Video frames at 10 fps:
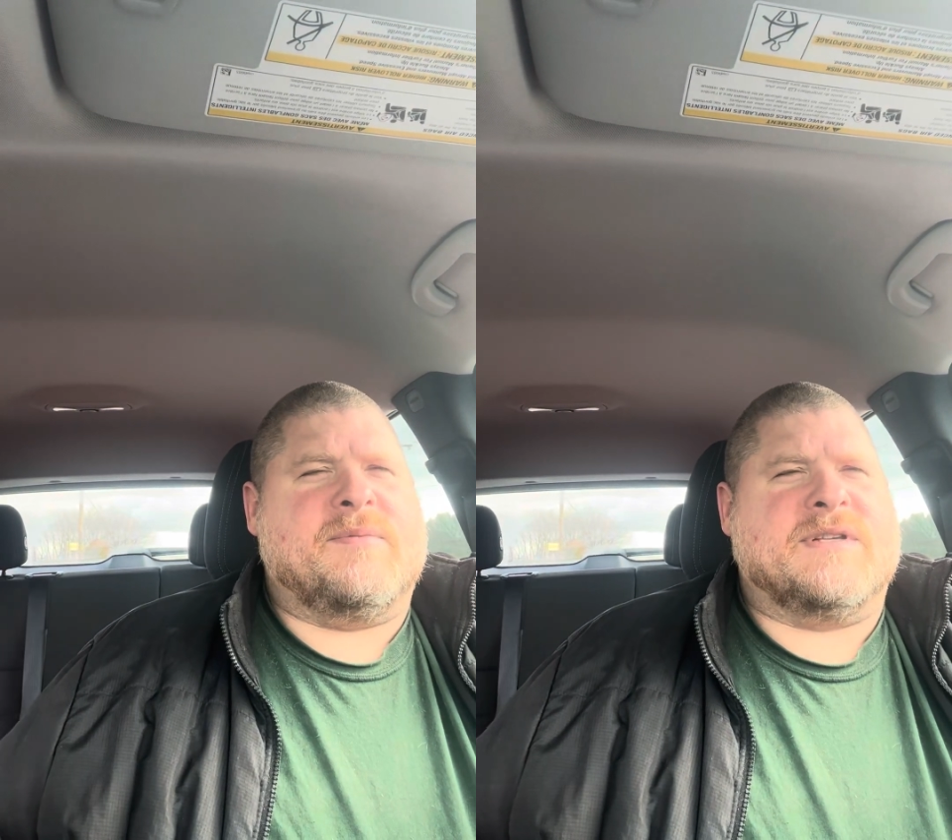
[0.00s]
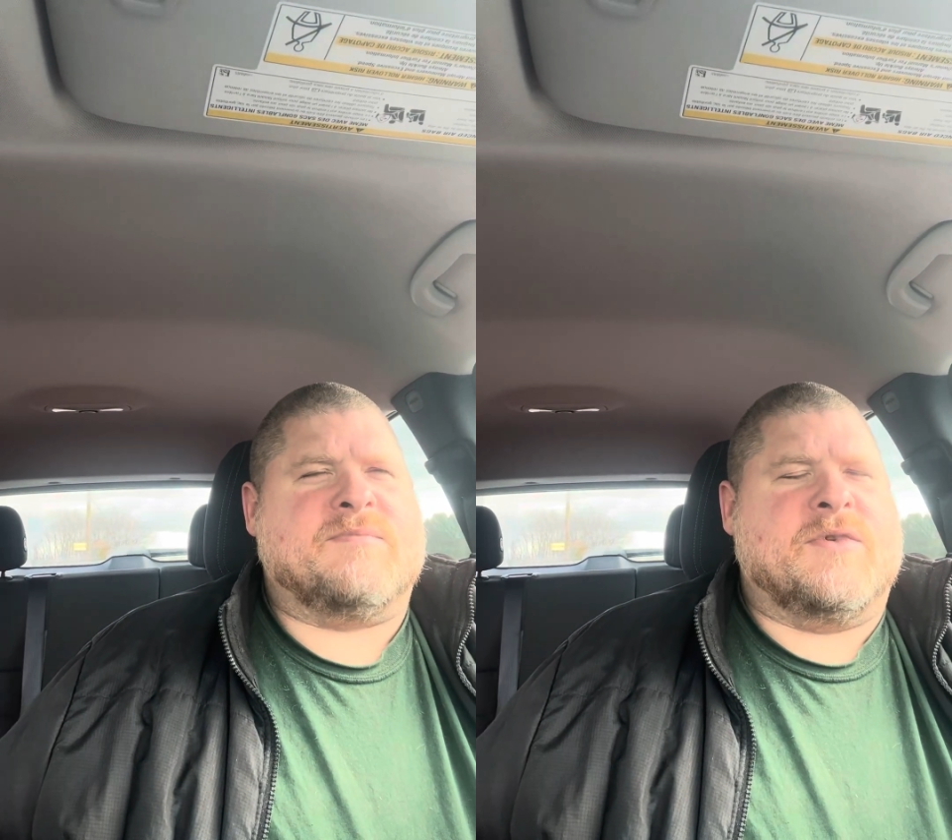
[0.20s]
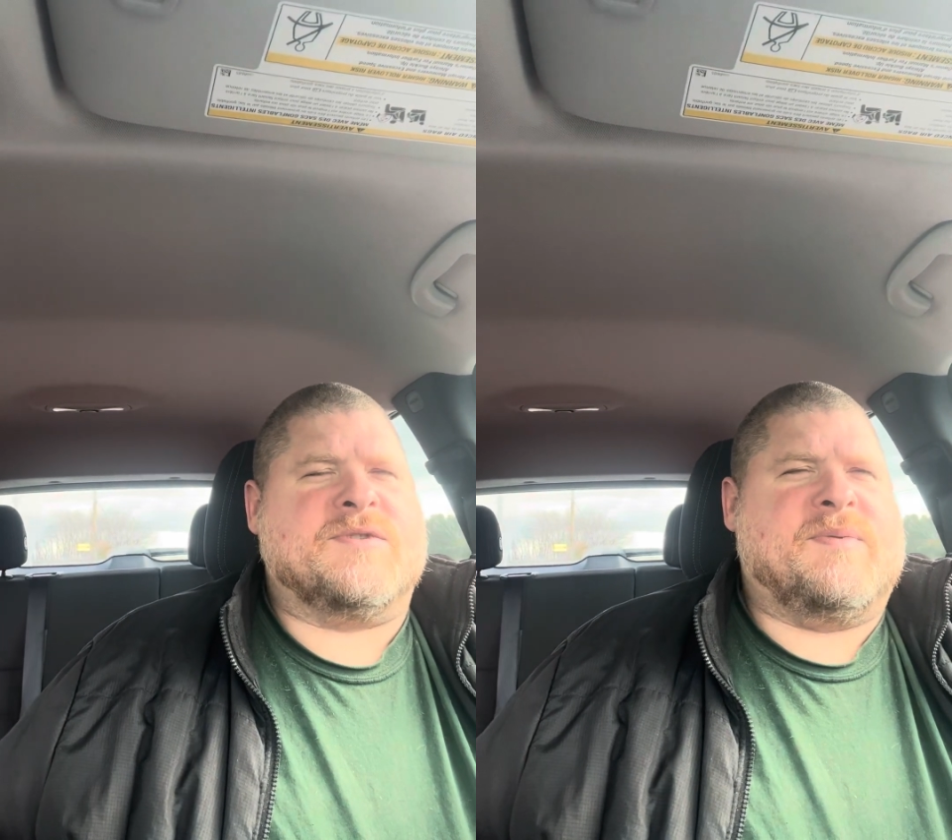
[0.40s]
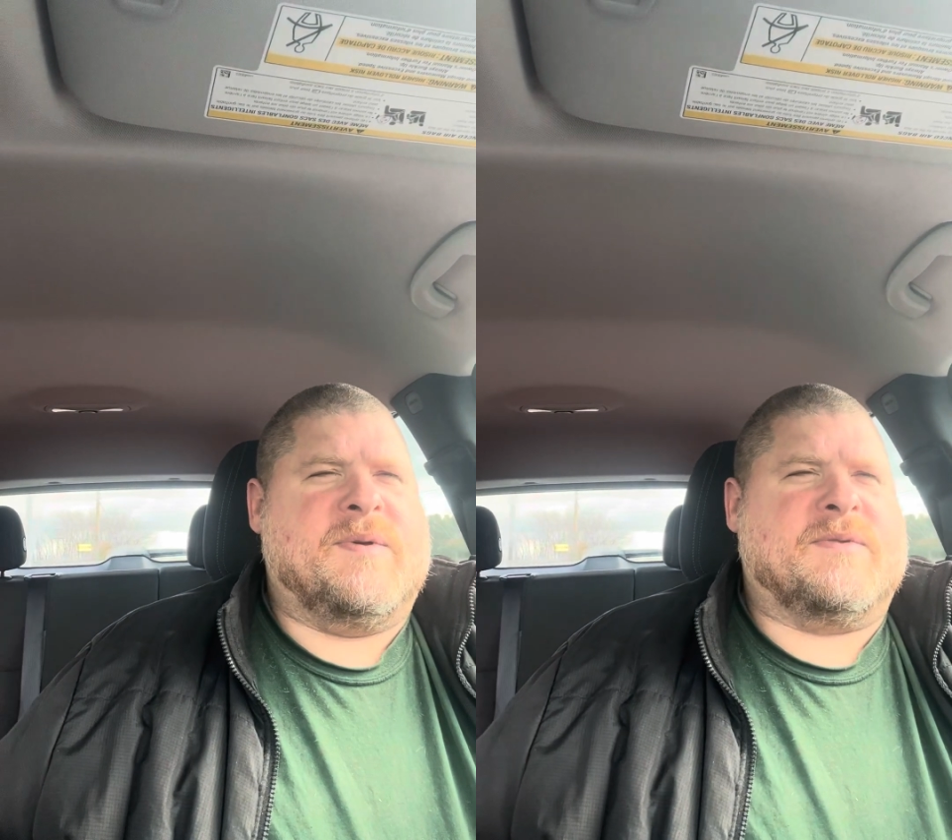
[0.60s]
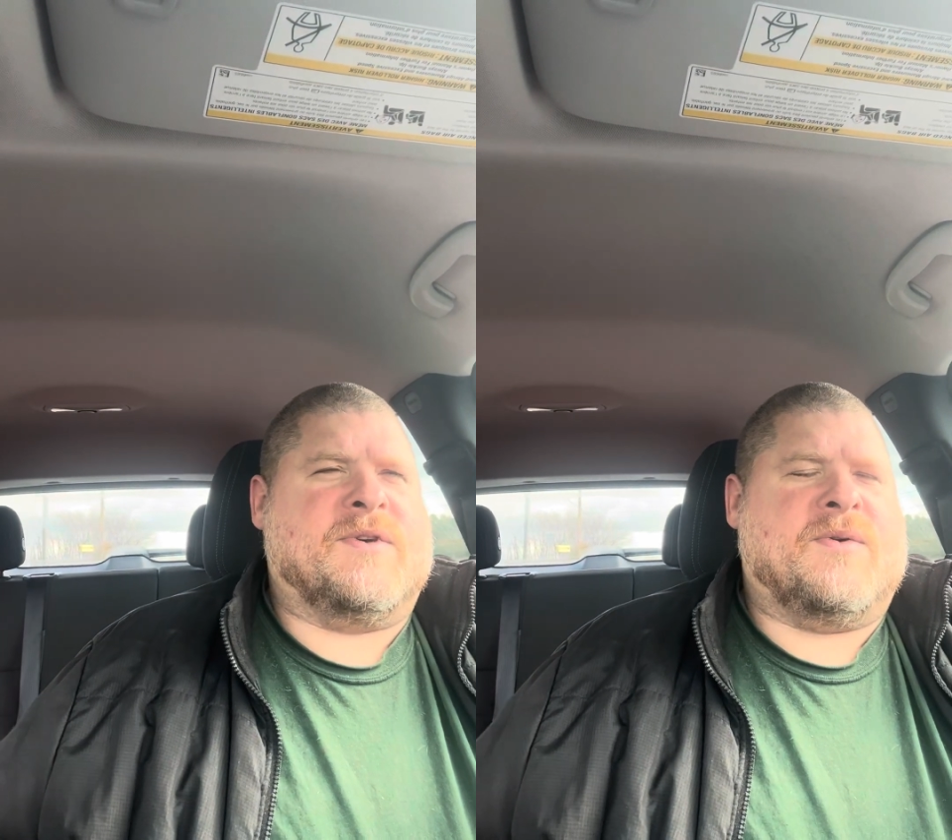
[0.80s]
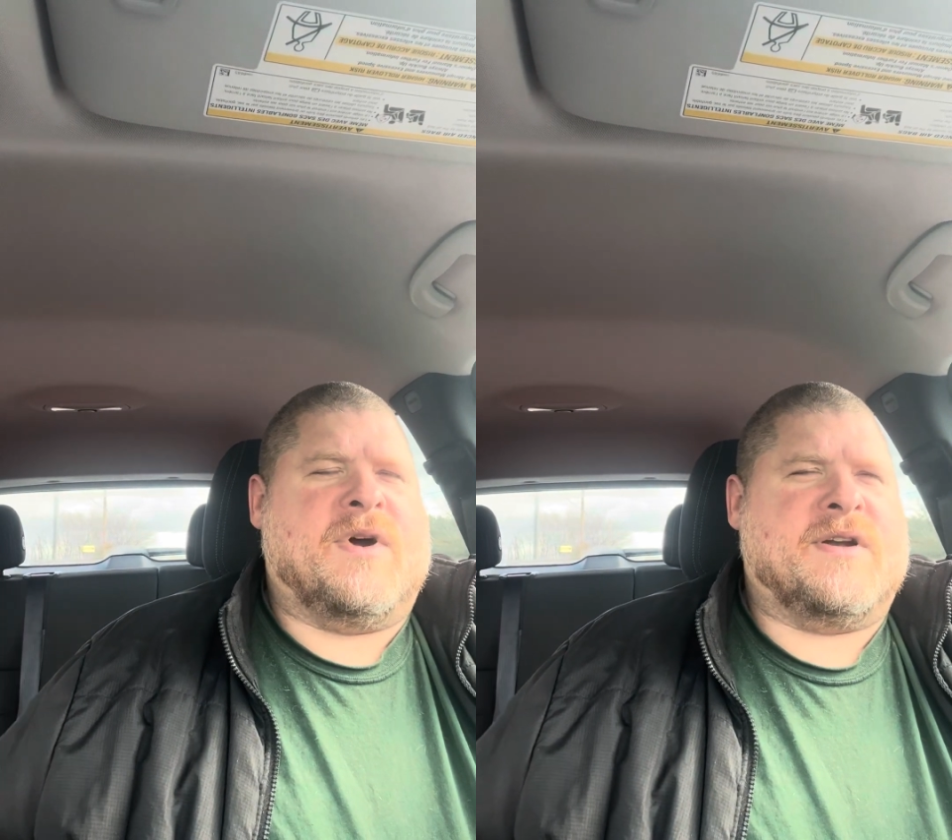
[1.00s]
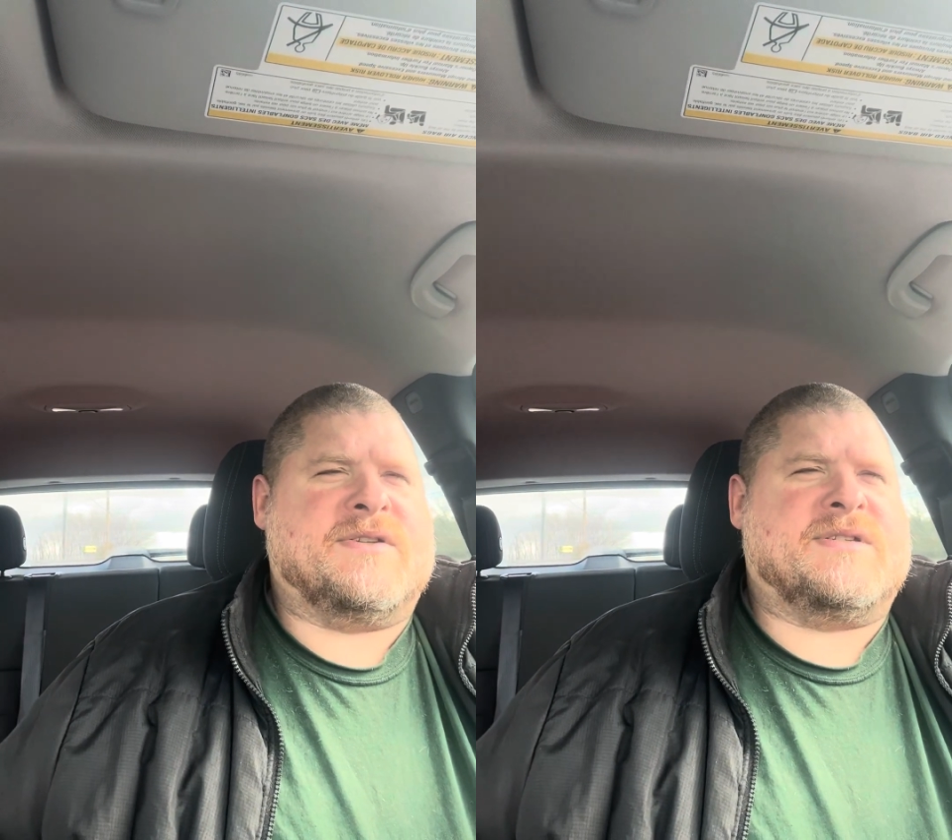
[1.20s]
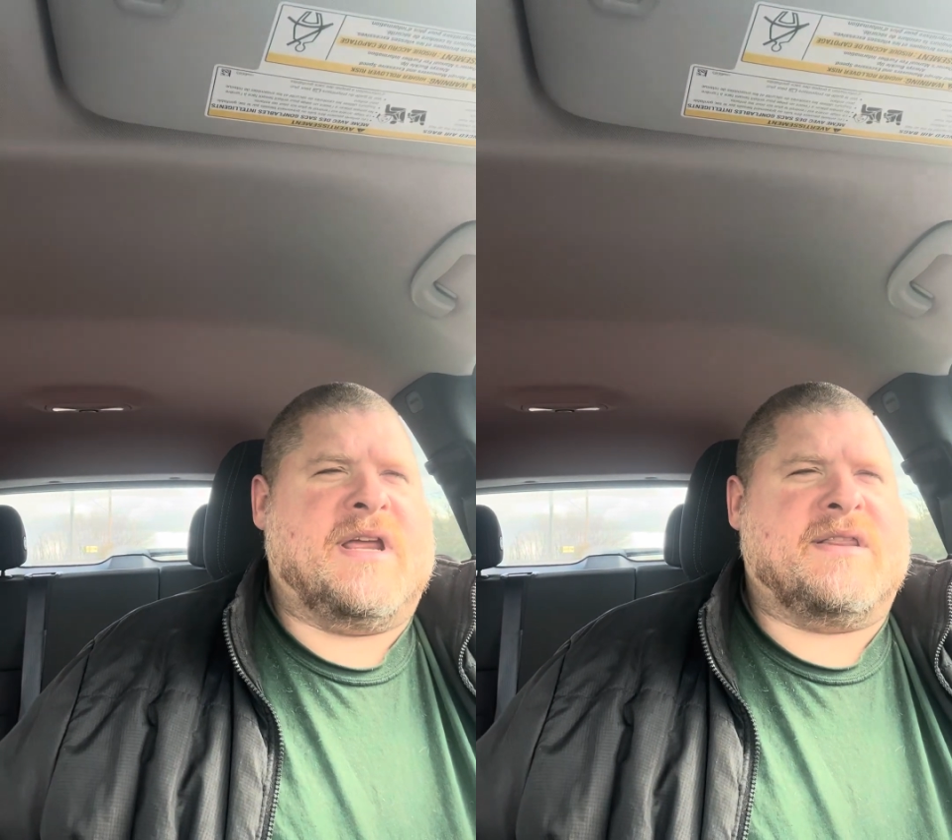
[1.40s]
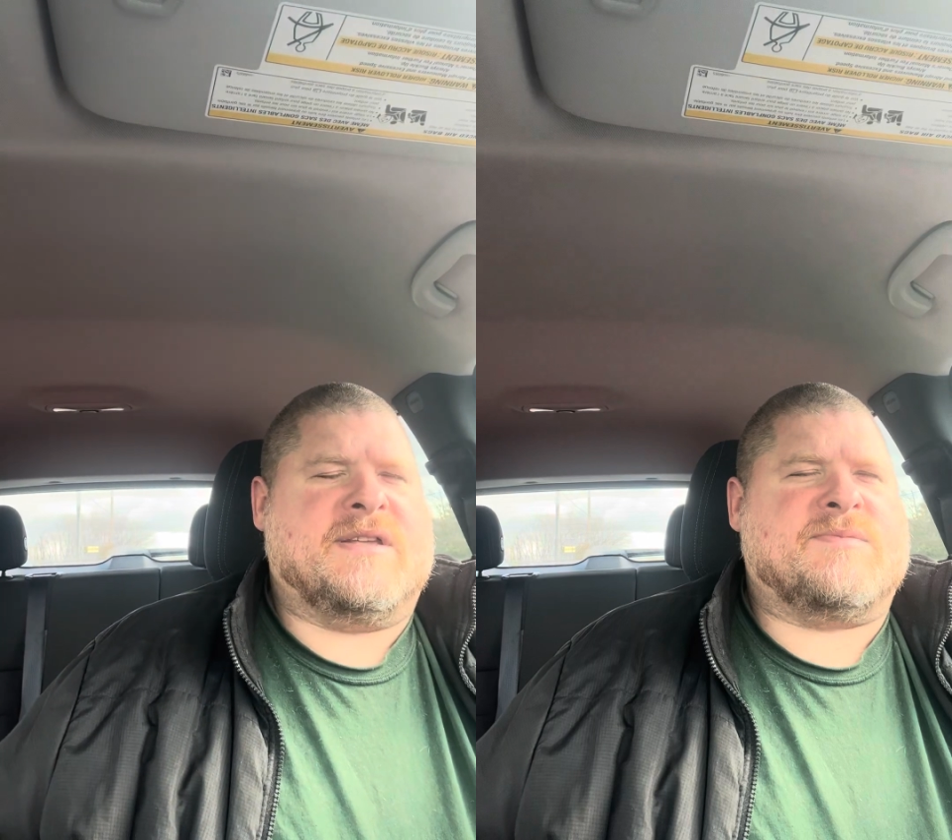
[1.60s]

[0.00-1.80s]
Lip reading: because most people don't understand.